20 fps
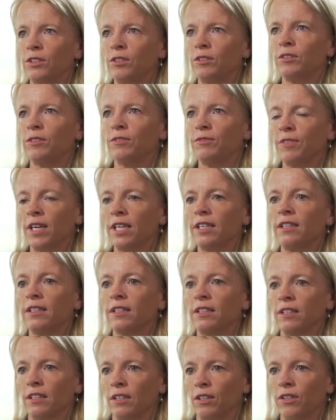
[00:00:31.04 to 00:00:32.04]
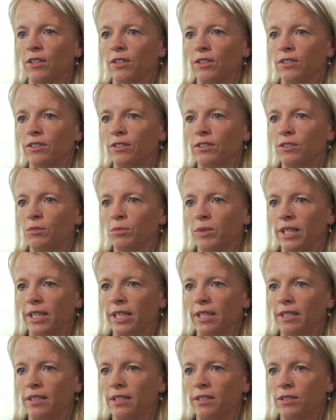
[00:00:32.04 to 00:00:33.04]
To fund the loans, we
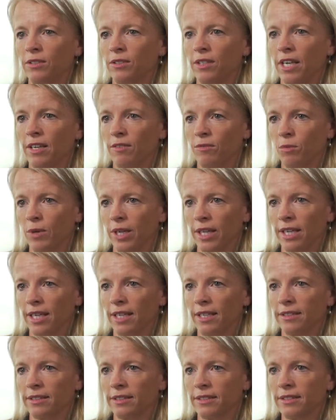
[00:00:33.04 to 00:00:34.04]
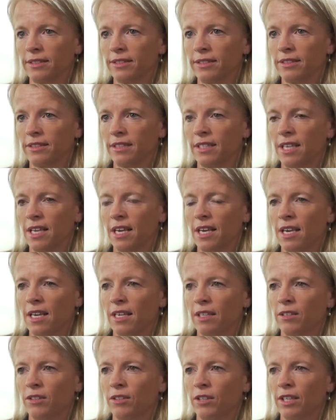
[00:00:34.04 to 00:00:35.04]
needed to have warehouses,
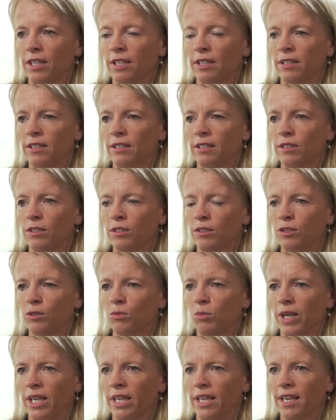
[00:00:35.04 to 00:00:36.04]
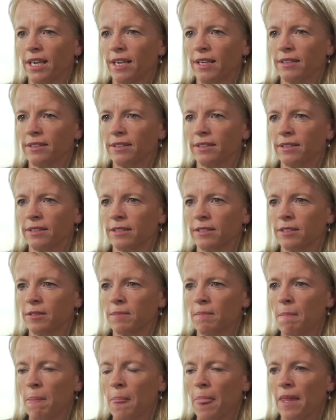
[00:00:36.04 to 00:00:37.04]
and those warehouses,
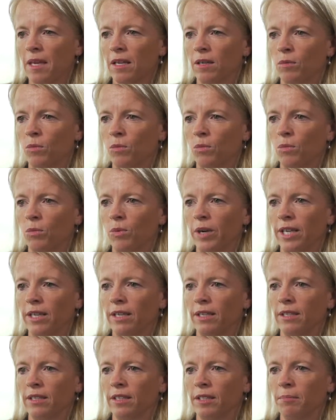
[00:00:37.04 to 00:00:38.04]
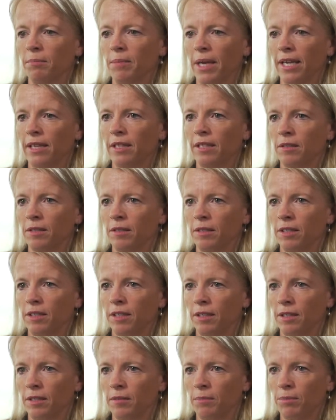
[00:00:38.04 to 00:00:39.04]
when a bank
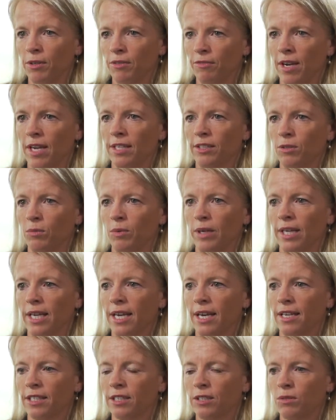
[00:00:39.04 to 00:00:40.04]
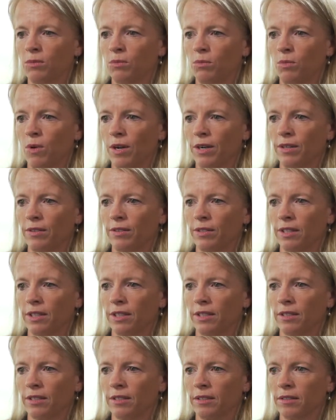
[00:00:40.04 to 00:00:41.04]
provides a warehouse, one of
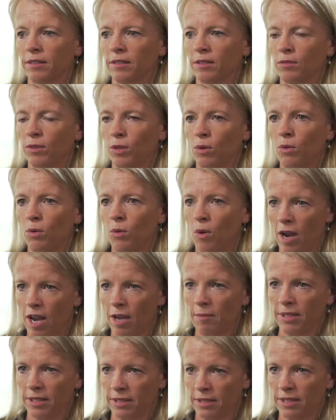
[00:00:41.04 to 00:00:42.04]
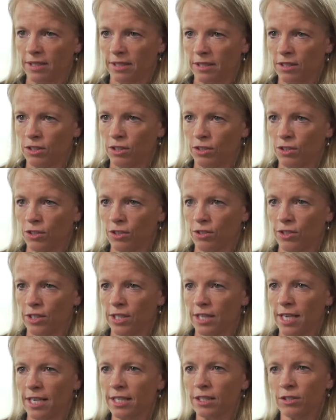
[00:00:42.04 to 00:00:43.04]
the requirements is to
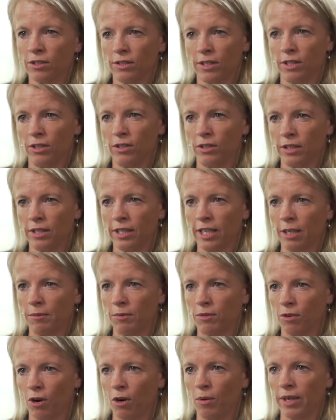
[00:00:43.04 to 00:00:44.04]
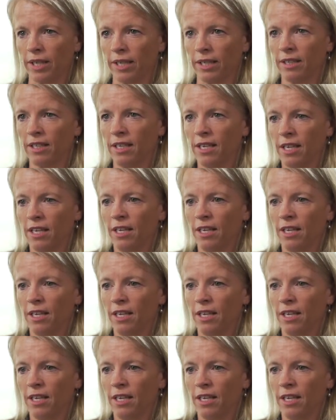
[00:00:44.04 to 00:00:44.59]
securitise, so then you can keep growing.